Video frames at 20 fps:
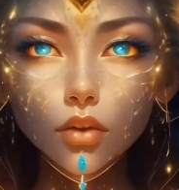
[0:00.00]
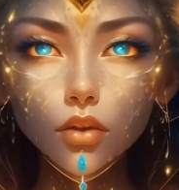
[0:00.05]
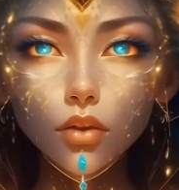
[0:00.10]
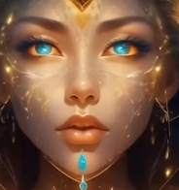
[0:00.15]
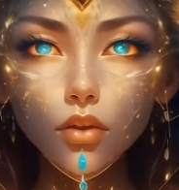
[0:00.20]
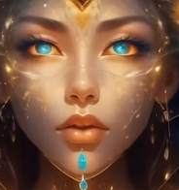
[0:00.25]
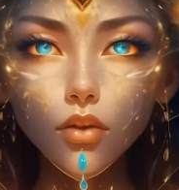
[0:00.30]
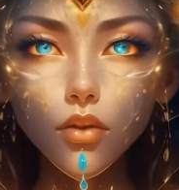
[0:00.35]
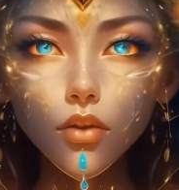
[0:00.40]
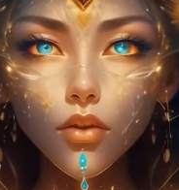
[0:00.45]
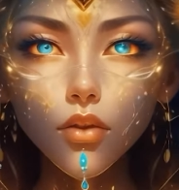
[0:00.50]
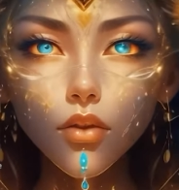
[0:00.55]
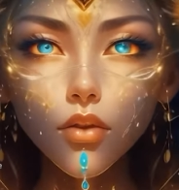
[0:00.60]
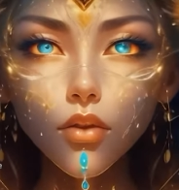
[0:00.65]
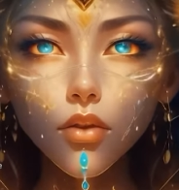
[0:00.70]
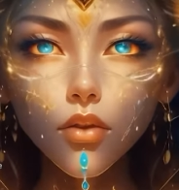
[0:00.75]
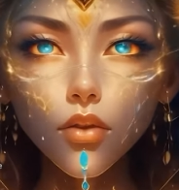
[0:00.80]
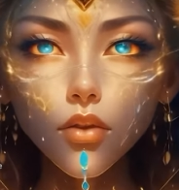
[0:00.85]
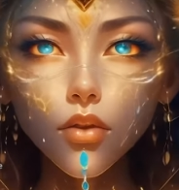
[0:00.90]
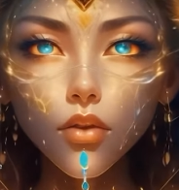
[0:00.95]
passed him a
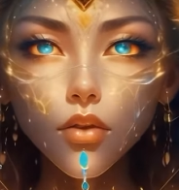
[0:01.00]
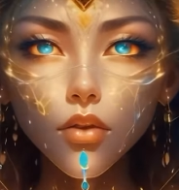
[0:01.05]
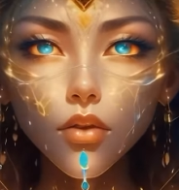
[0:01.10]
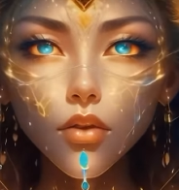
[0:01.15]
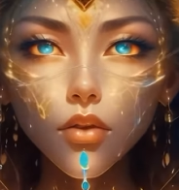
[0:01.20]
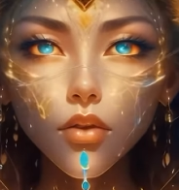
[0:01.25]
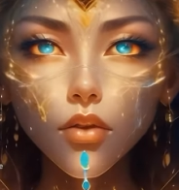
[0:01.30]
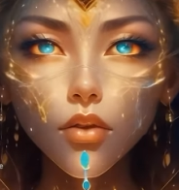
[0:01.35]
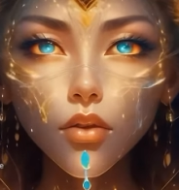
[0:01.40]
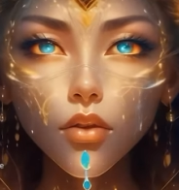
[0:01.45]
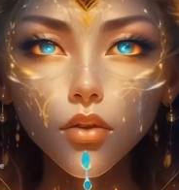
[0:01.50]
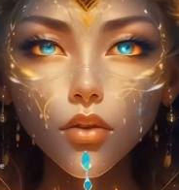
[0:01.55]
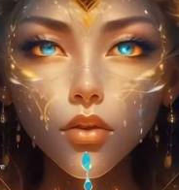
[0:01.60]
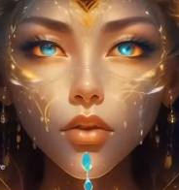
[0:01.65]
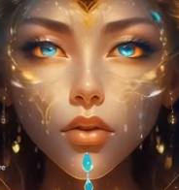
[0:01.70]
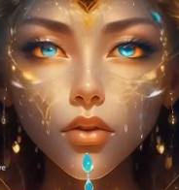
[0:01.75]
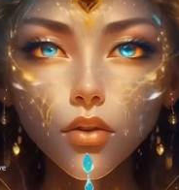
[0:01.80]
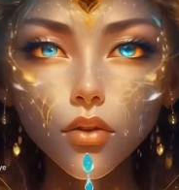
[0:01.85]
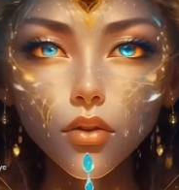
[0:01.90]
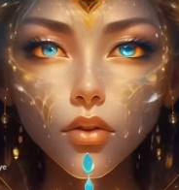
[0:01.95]
very hard,
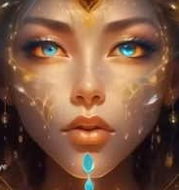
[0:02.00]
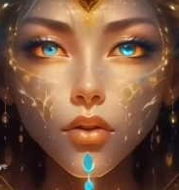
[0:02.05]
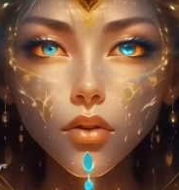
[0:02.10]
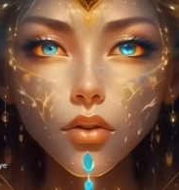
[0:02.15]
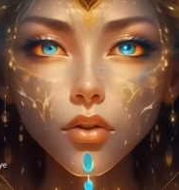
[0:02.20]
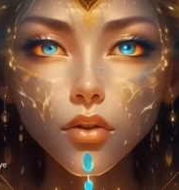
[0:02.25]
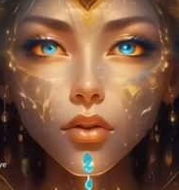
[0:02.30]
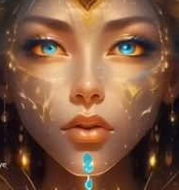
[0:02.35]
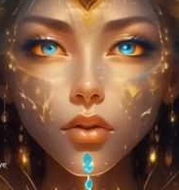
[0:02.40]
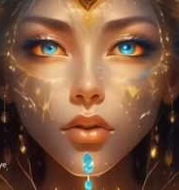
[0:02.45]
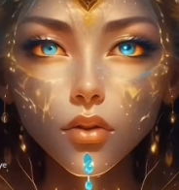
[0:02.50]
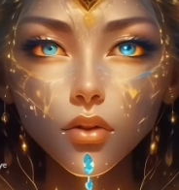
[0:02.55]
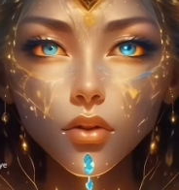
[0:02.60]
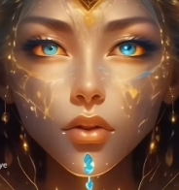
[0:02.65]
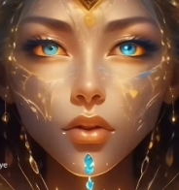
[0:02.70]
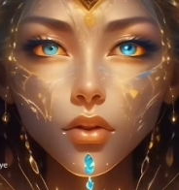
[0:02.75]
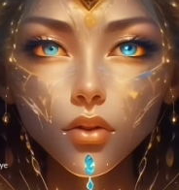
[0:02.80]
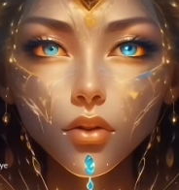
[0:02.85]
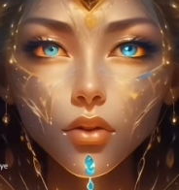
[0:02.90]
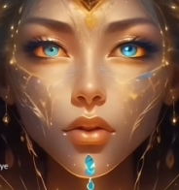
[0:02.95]
very clean
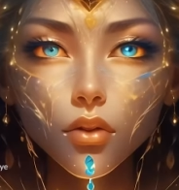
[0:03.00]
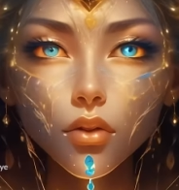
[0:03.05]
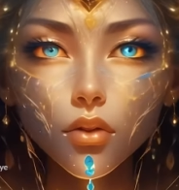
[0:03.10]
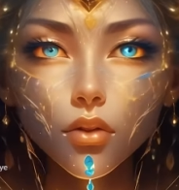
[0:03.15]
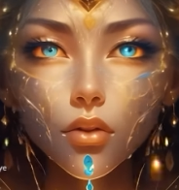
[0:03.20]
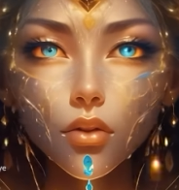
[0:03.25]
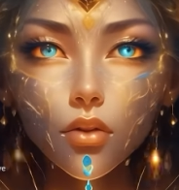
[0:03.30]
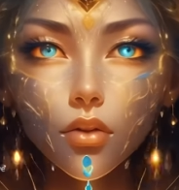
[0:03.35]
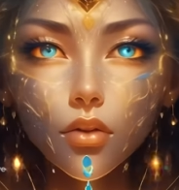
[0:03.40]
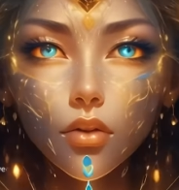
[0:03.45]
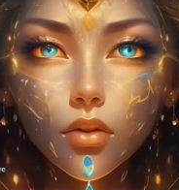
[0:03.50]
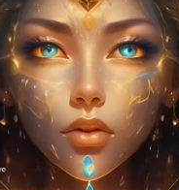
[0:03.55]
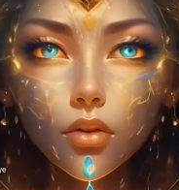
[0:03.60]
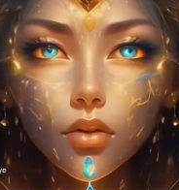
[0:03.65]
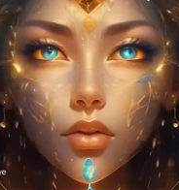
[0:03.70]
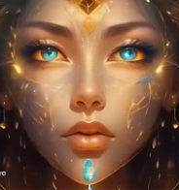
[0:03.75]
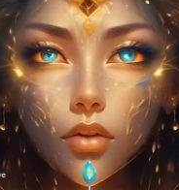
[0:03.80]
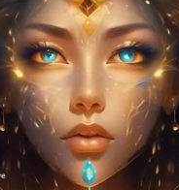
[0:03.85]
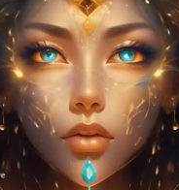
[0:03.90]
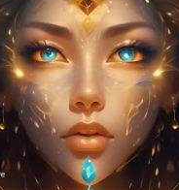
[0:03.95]
sliver of wood,
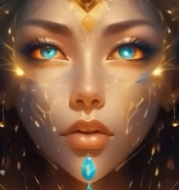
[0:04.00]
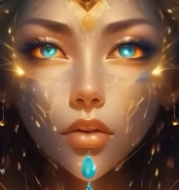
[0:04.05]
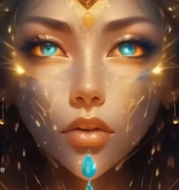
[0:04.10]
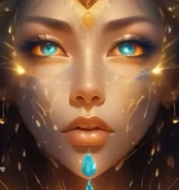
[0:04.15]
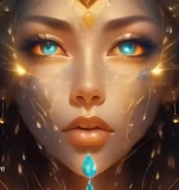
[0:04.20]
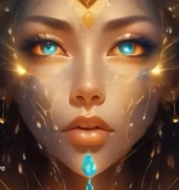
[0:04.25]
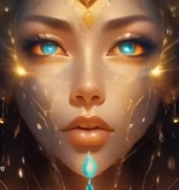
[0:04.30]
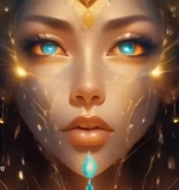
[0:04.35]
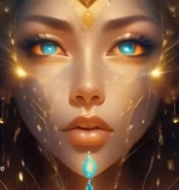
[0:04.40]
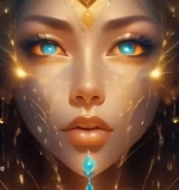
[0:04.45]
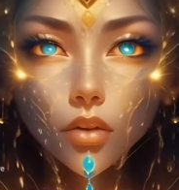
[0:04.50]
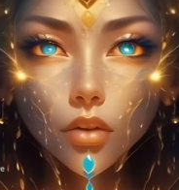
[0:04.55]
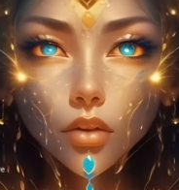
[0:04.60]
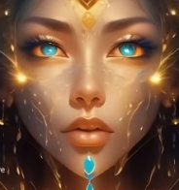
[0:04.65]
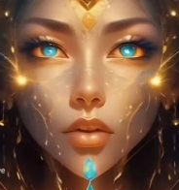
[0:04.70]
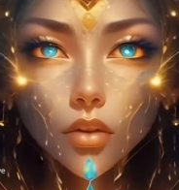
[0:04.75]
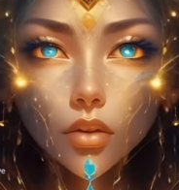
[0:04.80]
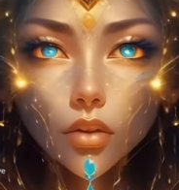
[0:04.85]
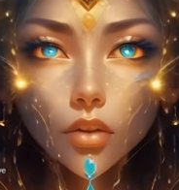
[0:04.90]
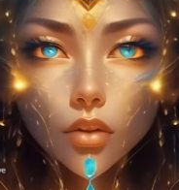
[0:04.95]
which had been treated
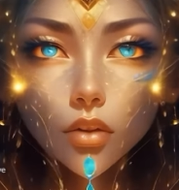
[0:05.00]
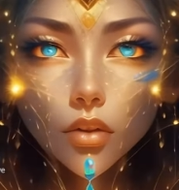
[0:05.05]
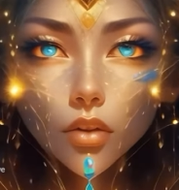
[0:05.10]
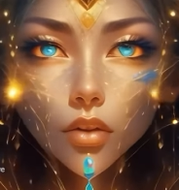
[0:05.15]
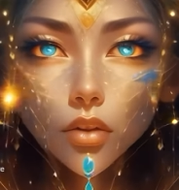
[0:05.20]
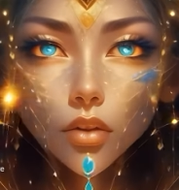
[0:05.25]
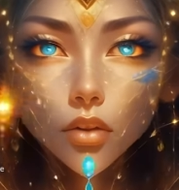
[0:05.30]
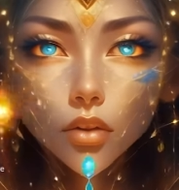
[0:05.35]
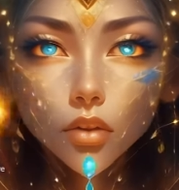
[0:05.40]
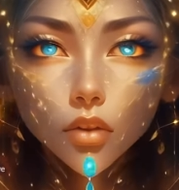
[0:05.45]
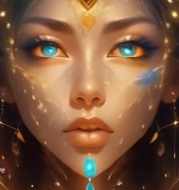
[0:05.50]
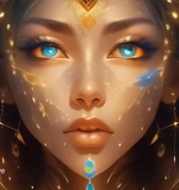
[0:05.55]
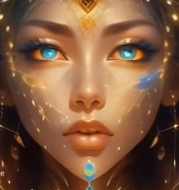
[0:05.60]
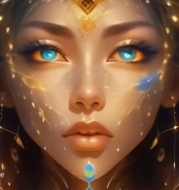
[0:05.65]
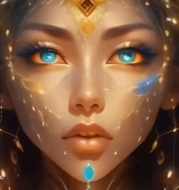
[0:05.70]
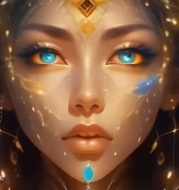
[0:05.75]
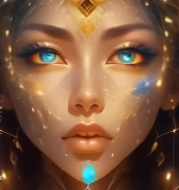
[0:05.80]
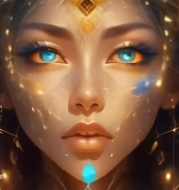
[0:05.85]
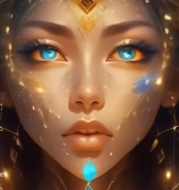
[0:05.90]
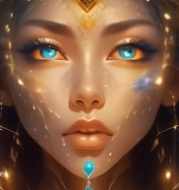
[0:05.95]
by fire
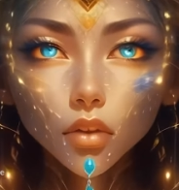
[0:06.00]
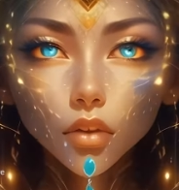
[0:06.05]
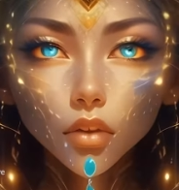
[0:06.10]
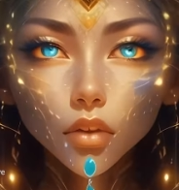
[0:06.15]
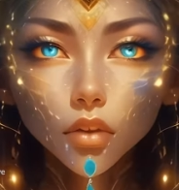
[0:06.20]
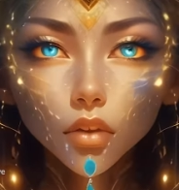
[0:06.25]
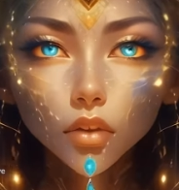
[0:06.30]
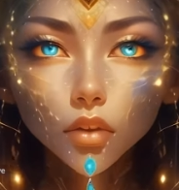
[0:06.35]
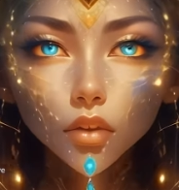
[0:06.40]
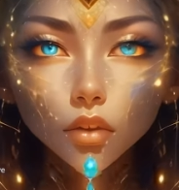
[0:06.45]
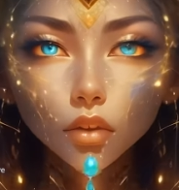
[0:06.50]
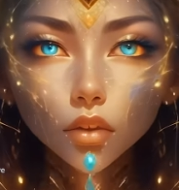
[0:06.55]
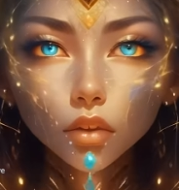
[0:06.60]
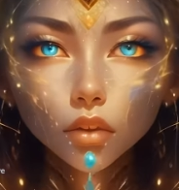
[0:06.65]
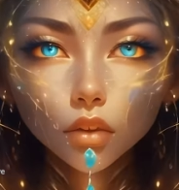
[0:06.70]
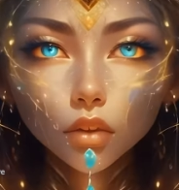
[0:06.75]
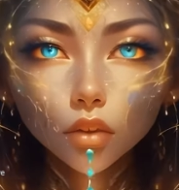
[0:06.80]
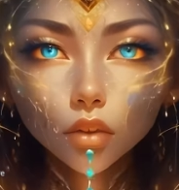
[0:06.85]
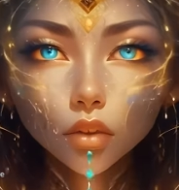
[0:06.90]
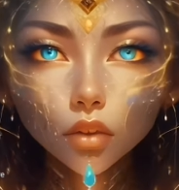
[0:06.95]
and herbs to
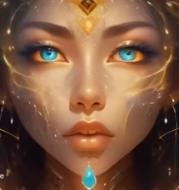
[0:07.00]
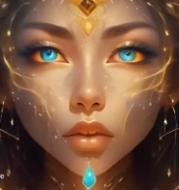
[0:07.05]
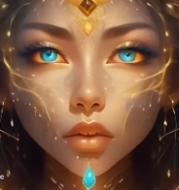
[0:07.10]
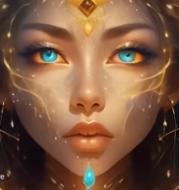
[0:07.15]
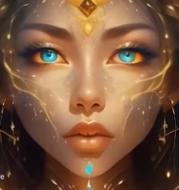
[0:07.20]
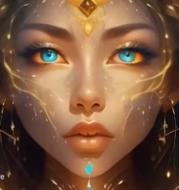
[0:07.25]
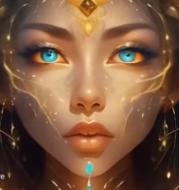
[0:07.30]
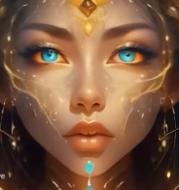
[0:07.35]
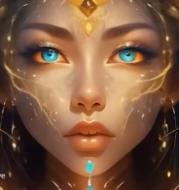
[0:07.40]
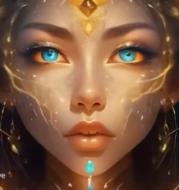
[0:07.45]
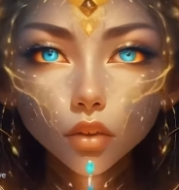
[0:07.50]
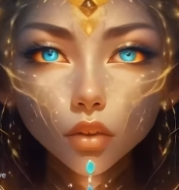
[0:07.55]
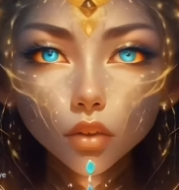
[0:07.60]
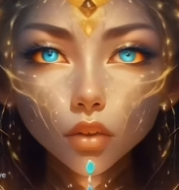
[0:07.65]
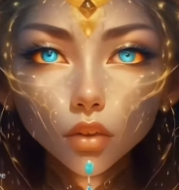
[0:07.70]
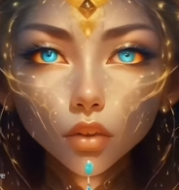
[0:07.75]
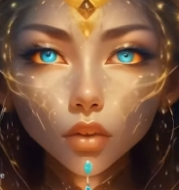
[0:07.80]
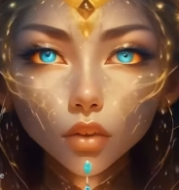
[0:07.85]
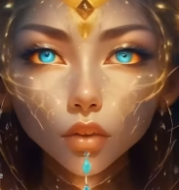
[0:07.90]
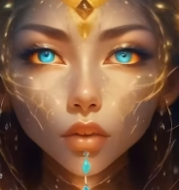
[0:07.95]
make it as hard
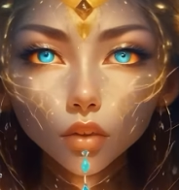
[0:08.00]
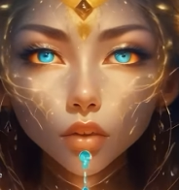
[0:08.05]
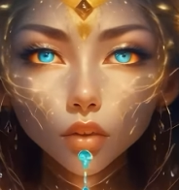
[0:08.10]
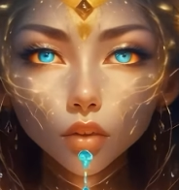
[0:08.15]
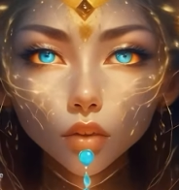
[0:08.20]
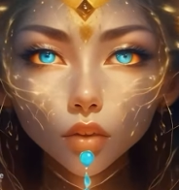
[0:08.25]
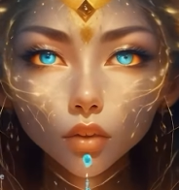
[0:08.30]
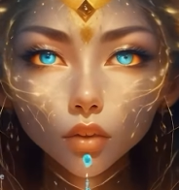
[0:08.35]
as steel.